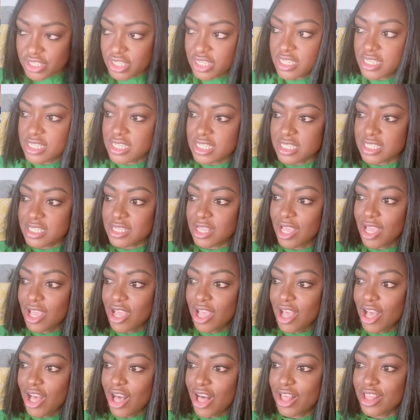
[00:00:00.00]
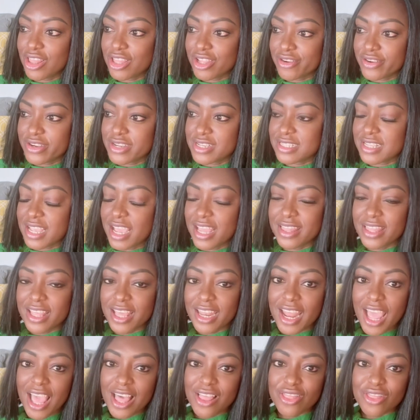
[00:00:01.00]
She is hilarious. And
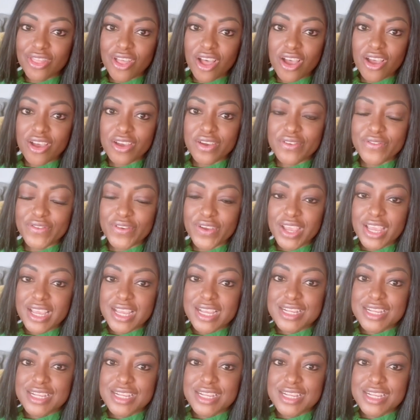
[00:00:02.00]
then I love